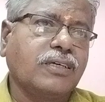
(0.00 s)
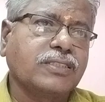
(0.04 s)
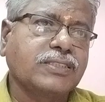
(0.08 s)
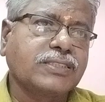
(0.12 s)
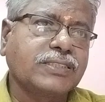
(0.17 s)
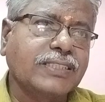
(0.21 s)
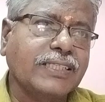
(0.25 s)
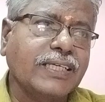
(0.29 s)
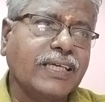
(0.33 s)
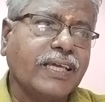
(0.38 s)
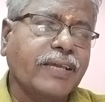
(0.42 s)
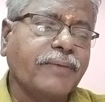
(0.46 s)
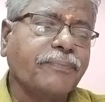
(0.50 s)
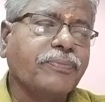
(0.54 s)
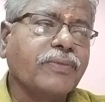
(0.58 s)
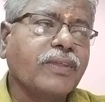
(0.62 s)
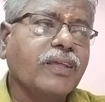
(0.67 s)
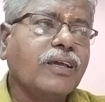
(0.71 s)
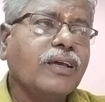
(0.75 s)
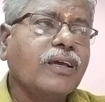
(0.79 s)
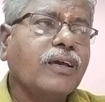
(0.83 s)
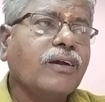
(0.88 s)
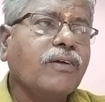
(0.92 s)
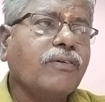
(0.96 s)

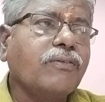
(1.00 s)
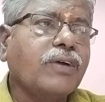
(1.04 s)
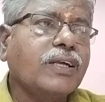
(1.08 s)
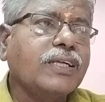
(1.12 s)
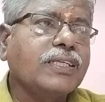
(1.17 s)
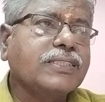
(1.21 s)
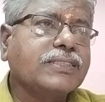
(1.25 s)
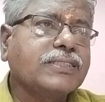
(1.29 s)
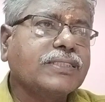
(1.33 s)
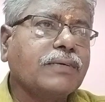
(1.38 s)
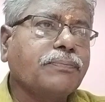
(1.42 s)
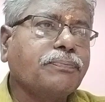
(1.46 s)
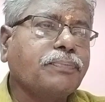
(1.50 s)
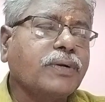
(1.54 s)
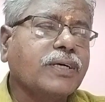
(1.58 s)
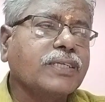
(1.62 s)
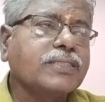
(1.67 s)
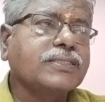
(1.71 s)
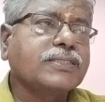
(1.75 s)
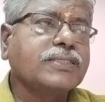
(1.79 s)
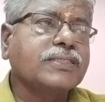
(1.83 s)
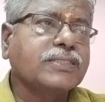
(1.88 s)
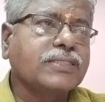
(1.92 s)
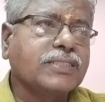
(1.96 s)
say what is the
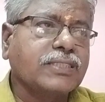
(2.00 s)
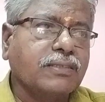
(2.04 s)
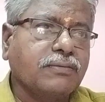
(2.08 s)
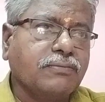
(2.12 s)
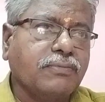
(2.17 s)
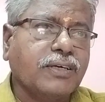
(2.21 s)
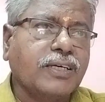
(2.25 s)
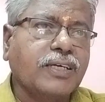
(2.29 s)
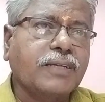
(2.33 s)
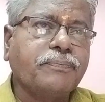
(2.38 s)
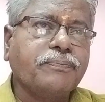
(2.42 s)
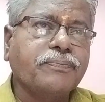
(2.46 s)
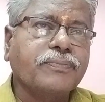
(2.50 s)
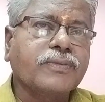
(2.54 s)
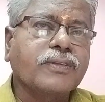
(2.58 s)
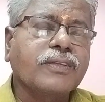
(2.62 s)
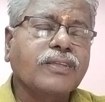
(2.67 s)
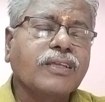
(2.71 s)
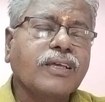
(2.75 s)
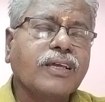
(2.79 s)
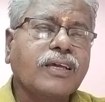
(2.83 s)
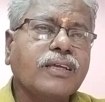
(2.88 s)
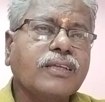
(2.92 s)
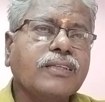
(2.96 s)
past tense of the verb,
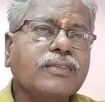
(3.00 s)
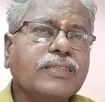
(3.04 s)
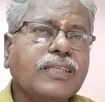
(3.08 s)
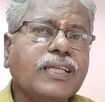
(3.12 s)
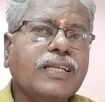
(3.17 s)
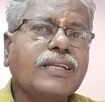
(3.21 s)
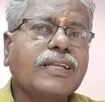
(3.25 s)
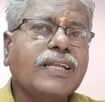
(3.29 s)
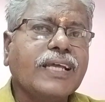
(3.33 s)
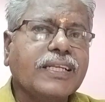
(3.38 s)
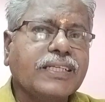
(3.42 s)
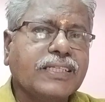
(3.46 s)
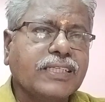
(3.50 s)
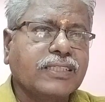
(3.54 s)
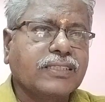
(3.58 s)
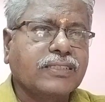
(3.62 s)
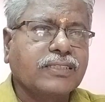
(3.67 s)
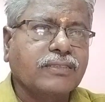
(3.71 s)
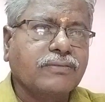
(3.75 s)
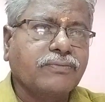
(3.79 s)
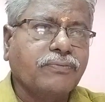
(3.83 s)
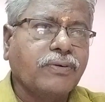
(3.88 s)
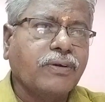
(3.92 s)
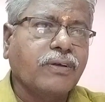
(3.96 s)
then write it
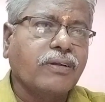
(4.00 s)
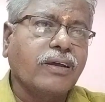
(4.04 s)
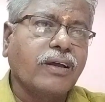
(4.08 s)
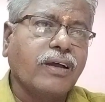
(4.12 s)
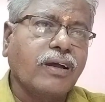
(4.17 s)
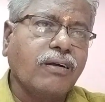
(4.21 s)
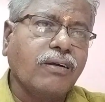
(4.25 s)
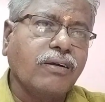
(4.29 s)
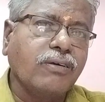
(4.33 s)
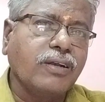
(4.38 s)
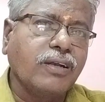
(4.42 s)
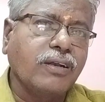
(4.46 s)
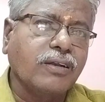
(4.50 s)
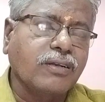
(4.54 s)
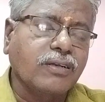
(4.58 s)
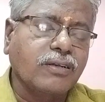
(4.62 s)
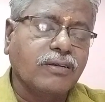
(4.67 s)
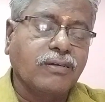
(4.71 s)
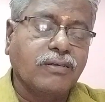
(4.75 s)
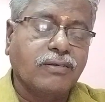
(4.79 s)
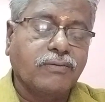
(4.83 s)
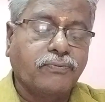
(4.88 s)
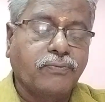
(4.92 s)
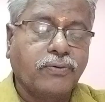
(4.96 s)
for
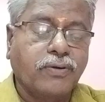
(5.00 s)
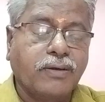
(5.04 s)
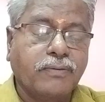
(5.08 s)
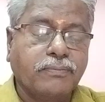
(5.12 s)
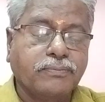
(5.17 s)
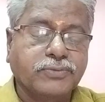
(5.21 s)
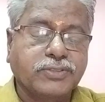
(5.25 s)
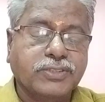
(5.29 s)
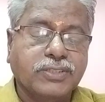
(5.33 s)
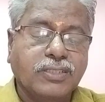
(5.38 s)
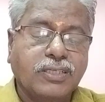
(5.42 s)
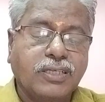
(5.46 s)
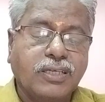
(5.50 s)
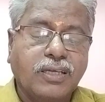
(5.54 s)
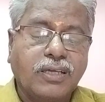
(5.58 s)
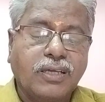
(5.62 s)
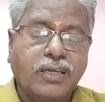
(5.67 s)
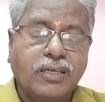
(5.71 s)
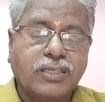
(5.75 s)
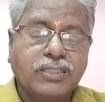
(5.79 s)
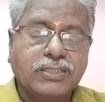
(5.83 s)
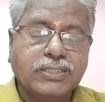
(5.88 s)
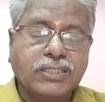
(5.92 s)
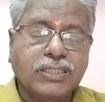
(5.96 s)
all forms:
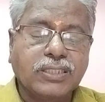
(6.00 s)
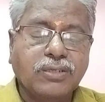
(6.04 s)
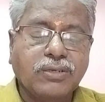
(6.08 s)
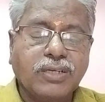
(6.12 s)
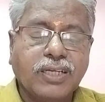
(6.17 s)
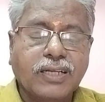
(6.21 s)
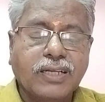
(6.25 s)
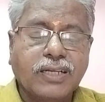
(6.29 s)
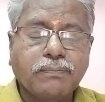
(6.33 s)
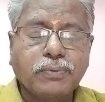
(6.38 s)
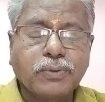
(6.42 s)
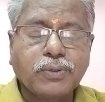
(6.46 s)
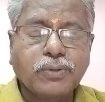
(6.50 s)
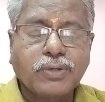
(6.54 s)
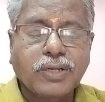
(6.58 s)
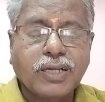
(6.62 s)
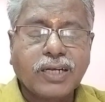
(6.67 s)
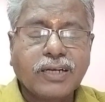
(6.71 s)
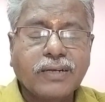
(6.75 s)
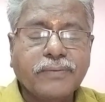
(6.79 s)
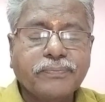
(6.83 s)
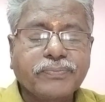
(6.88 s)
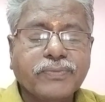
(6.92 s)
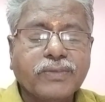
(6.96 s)
singular,
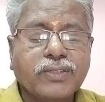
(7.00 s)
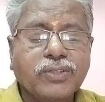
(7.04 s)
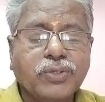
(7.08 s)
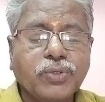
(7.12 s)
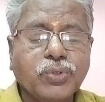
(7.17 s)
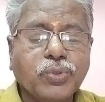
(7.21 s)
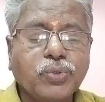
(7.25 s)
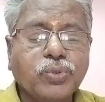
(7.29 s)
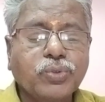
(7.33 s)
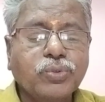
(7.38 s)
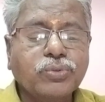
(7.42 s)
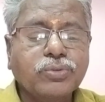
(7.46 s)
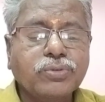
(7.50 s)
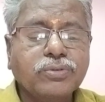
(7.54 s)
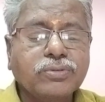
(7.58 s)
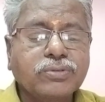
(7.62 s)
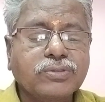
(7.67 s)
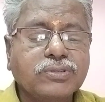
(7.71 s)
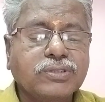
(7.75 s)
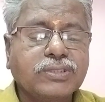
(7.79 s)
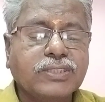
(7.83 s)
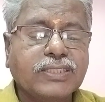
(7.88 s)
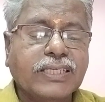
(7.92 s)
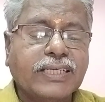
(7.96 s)
plural, you,
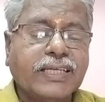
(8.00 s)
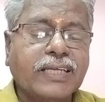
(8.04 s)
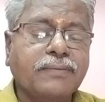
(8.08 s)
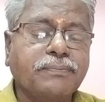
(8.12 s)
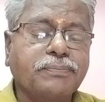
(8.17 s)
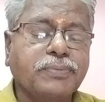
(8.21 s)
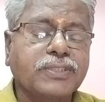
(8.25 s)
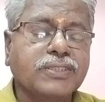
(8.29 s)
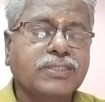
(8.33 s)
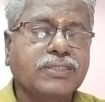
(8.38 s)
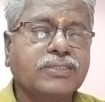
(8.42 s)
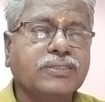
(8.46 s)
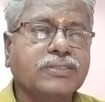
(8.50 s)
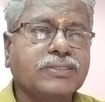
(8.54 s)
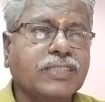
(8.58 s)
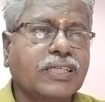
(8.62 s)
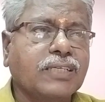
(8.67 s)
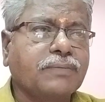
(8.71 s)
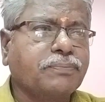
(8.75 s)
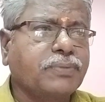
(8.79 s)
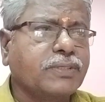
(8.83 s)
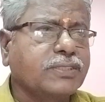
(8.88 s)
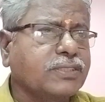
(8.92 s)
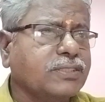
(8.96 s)
second person,
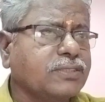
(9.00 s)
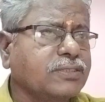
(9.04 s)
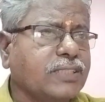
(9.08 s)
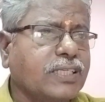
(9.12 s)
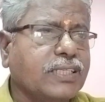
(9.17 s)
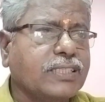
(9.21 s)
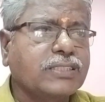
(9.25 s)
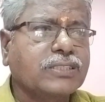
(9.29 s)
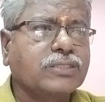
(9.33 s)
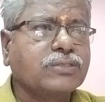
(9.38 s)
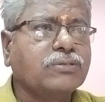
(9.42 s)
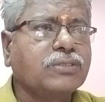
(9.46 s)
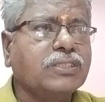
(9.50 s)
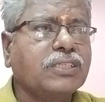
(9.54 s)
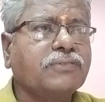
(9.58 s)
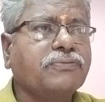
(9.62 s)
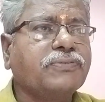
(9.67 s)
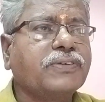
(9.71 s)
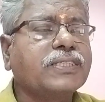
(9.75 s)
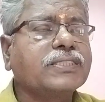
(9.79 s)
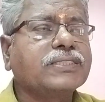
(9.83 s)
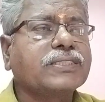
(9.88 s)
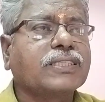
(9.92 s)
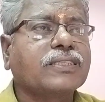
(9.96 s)
third person. There is no
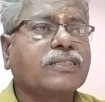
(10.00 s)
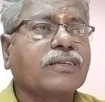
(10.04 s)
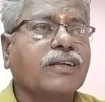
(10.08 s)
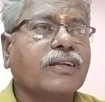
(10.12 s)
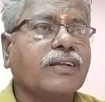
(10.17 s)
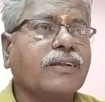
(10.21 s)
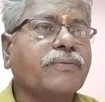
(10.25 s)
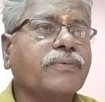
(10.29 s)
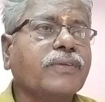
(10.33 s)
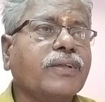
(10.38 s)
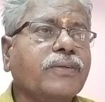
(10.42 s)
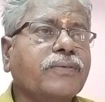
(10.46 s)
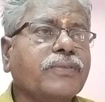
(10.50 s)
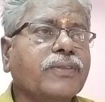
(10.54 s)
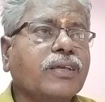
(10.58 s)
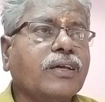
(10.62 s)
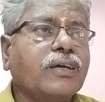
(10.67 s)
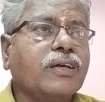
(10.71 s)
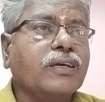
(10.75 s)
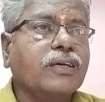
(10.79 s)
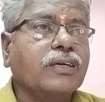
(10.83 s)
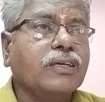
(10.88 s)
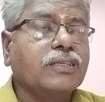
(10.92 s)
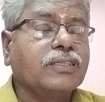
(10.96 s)
difference at all.
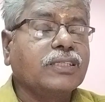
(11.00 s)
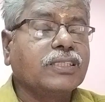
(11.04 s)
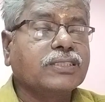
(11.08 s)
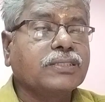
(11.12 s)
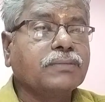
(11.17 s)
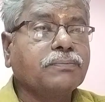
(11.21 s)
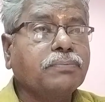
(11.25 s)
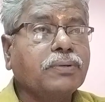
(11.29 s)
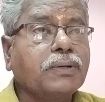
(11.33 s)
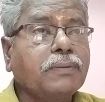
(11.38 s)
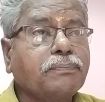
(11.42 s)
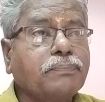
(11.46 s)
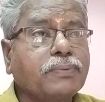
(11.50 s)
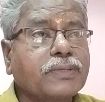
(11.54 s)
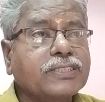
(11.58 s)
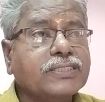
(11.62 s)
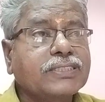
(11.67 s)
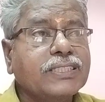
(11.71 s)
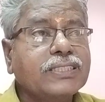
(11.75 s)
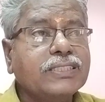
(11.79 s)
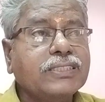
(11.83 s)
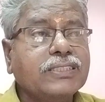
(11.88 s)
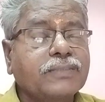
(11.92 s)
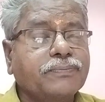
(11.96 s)
In the simple
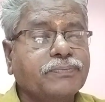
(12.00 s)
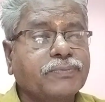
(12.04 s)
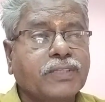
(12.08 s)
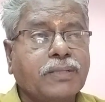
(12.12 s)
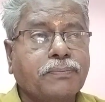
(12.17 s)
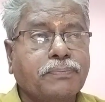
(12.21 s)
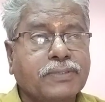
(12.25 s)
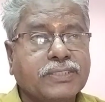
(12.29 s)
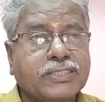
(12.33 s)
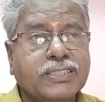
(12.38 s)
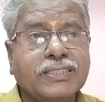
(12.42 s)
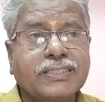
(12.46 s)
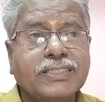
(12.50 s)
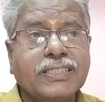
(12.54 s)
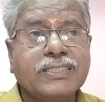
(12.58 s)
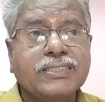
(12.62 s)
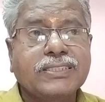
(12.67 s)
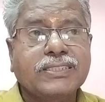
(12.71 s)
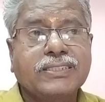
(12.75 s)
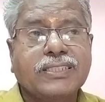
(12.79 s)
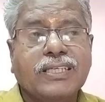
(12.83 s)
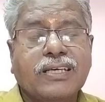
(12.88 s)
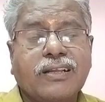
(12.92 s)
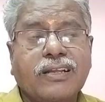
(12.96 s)
present, in the present
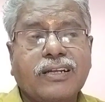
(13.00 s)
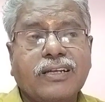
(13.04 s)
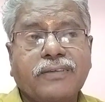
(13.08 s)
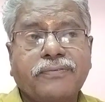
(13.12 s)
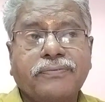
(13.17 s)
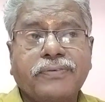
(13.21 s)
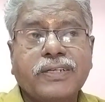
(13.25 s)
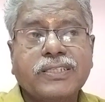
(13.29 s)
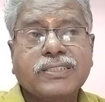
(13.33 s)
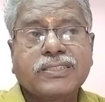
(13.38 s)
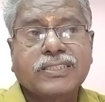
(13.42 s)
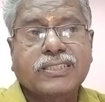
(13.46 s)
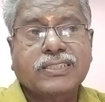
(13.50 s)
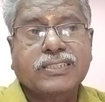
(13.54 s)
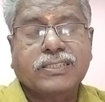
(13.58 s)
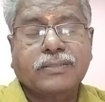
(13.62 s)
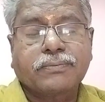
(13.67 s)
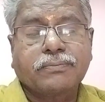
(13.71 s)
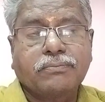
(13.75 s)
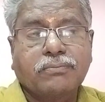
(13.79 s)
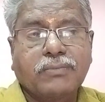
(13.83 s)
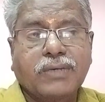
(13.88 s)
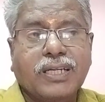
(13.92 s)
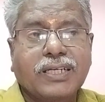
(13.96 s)
tense, there are
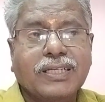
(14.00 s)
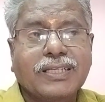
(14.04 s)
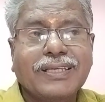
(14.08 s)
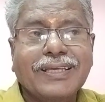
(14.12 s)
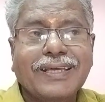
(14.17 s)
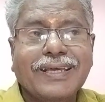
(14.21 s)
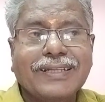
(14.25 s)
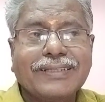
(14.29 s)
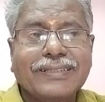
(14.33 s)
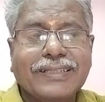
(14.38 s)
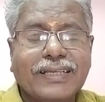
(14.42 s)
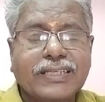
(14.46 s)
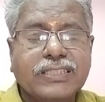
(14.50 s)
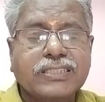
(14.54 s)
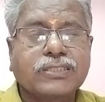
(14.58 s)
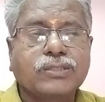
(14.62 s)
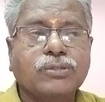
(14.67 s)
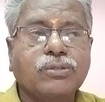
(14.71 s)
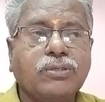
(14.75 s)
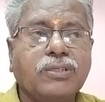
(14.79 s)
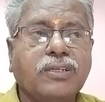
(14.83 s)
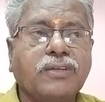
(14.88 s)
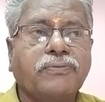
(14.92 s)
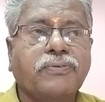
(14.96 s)
differences, but here there is
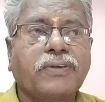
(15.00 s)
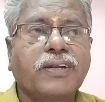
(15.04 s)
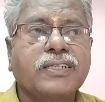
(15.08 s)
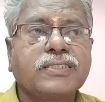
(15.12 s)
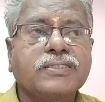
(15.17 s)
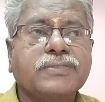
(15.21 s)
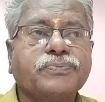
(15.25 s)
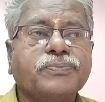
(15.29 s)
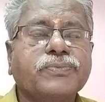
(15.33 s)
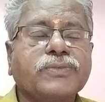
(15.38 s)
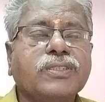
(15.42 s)
no difference.